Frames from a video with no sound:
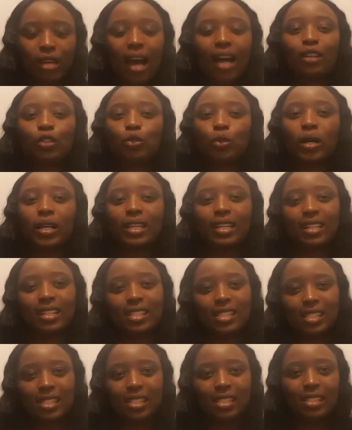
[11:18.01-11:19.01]
Actually,
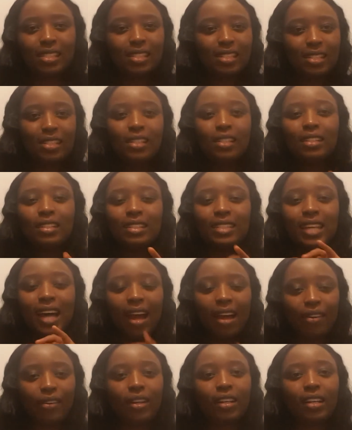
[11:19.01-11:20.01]
it's
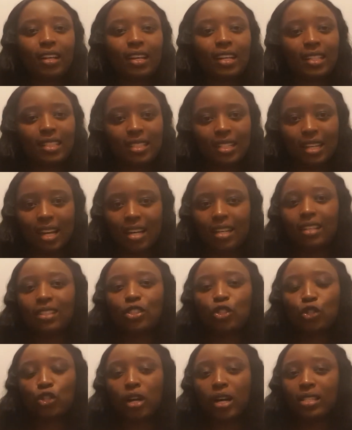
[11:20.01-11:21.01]
directly
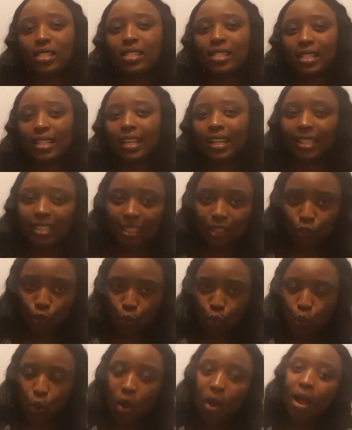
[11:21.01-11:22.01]
translated
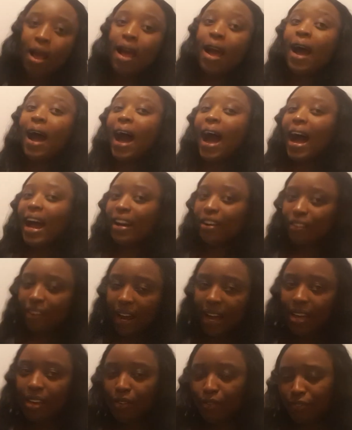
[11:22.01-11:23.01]
to
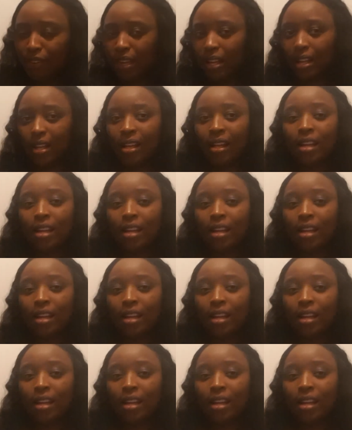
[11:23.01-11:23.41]
arriving.